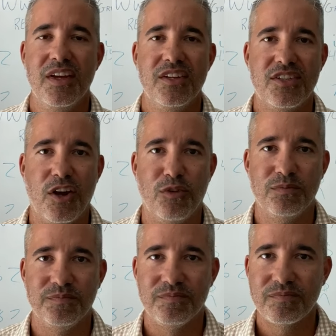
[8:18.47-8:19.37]
So
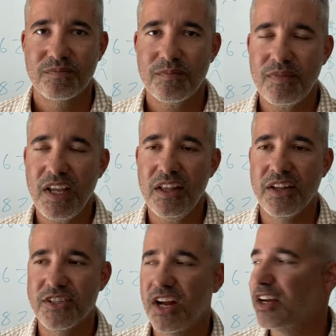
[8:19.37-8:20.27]

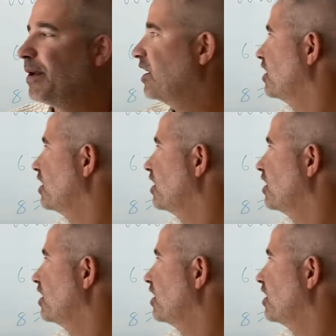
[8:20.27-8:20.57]
let's talk about